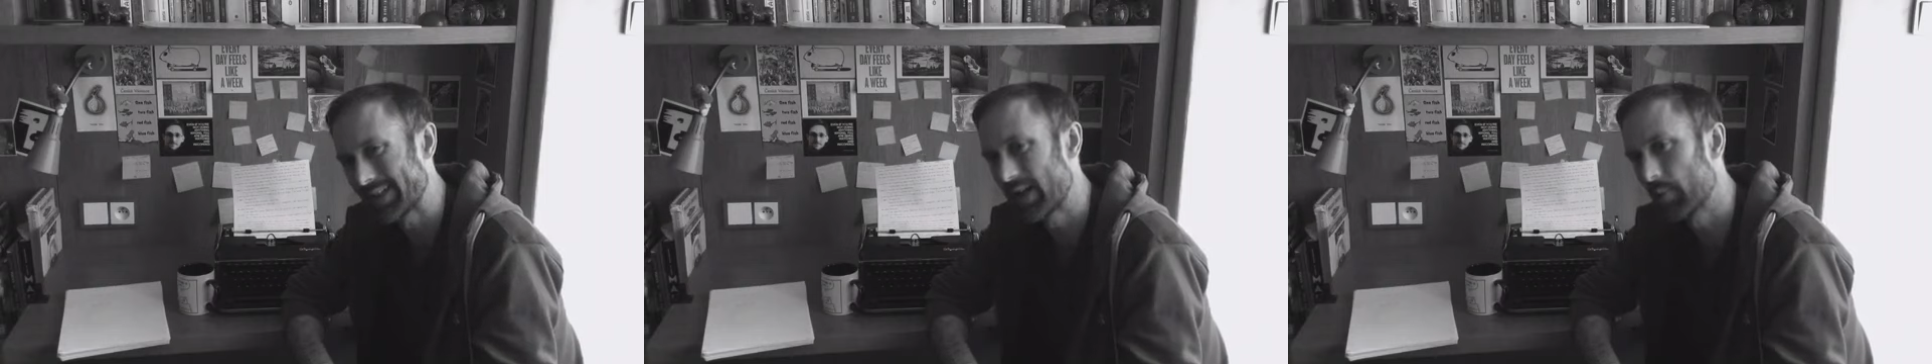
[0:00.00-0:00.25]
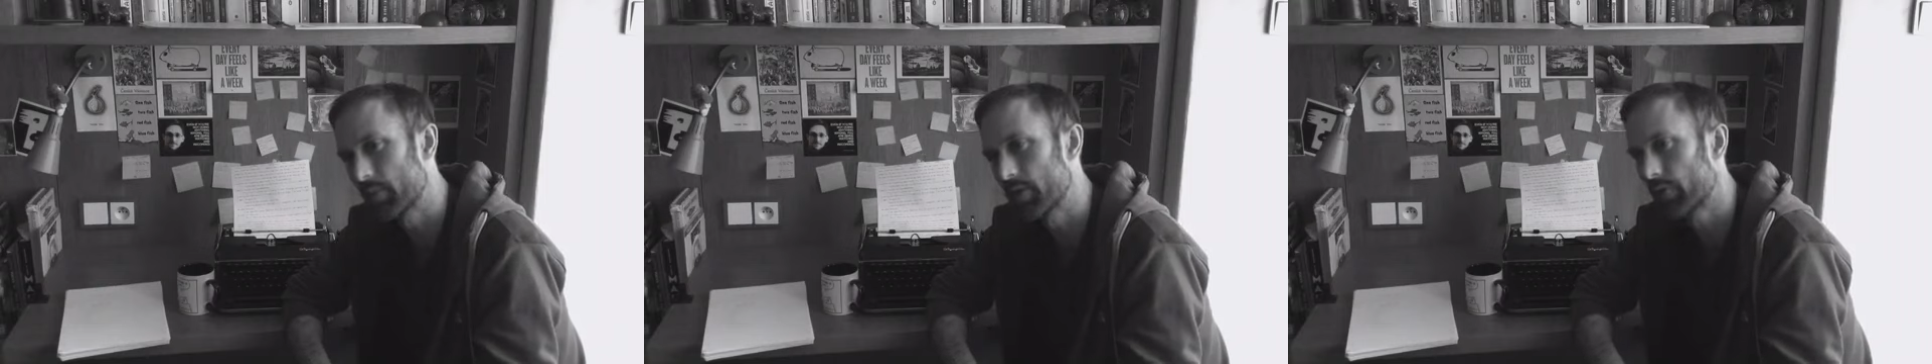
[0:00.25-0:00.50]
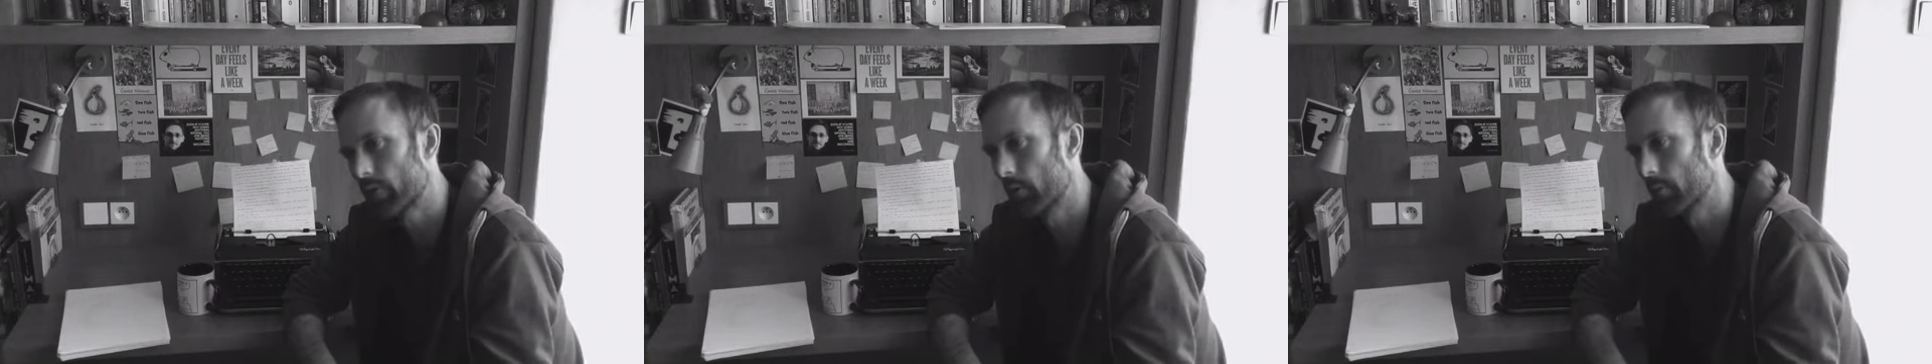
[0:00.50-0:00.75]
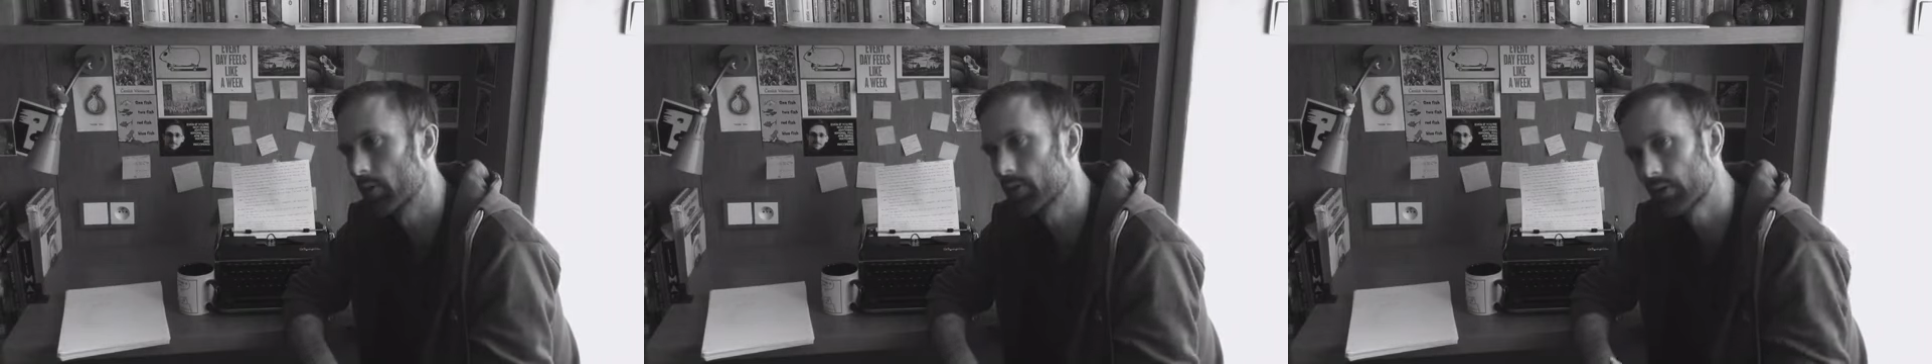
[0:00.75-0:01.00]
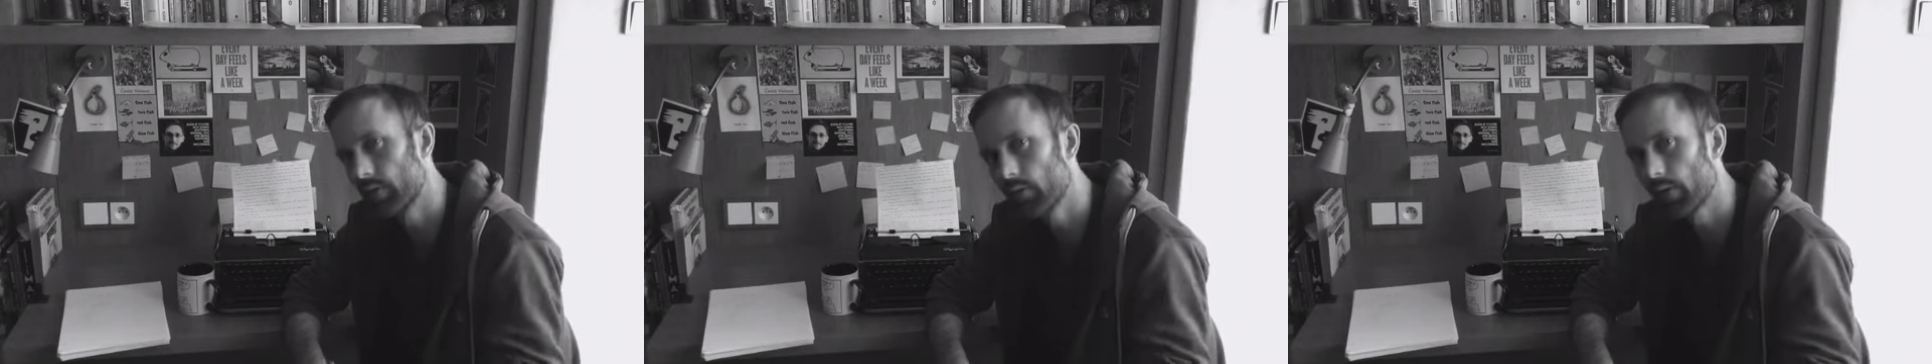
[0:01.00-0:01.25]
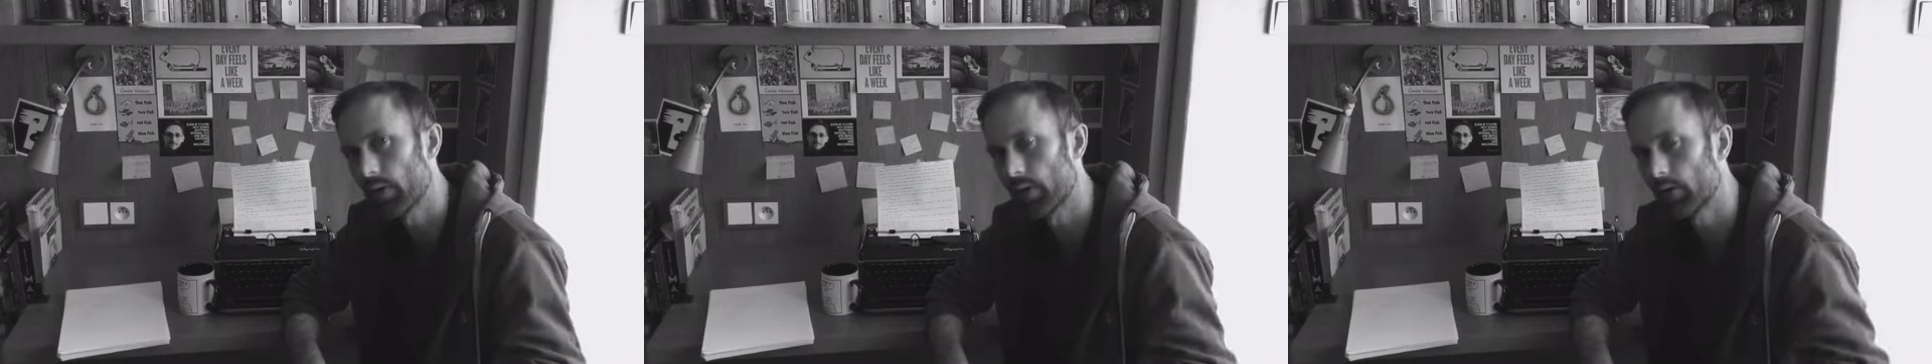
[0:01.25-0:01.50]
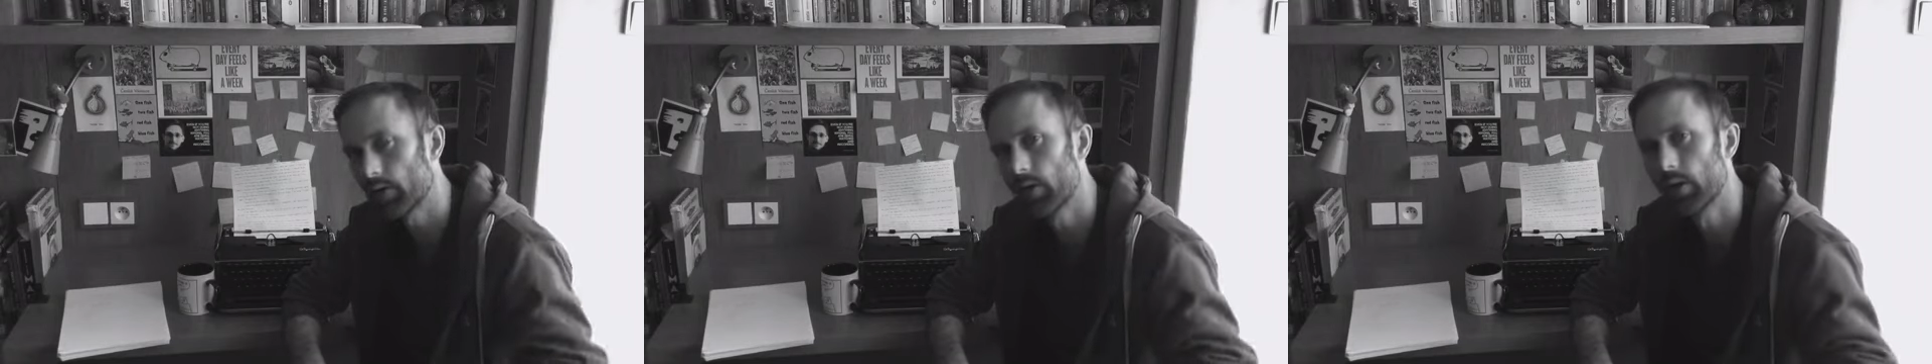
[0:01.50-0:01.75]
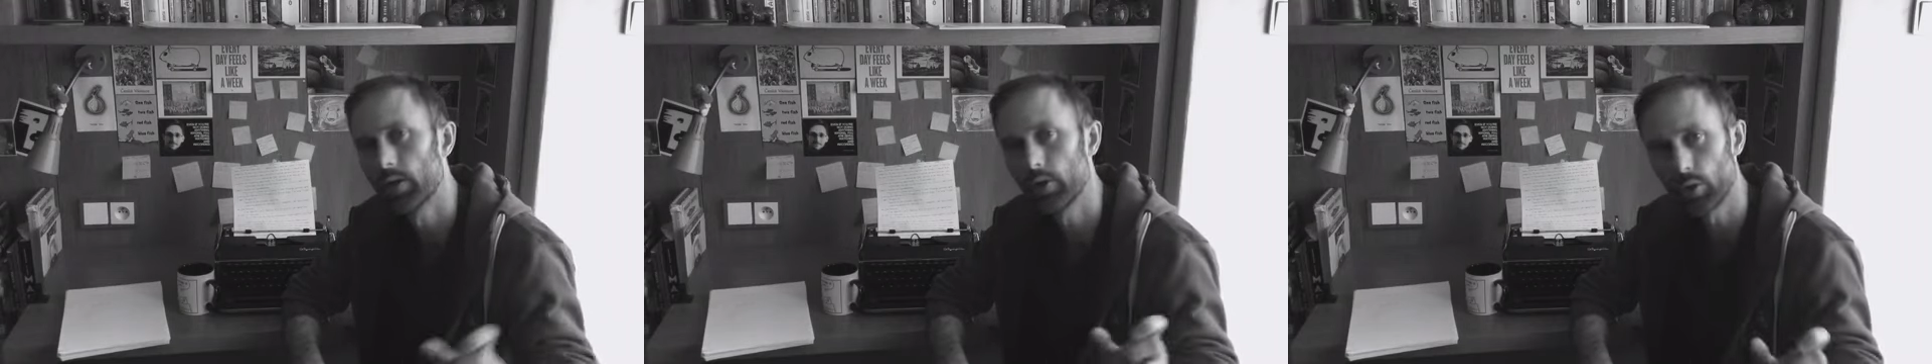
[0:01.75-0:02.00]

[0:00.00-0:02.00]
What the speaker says: comes from two things,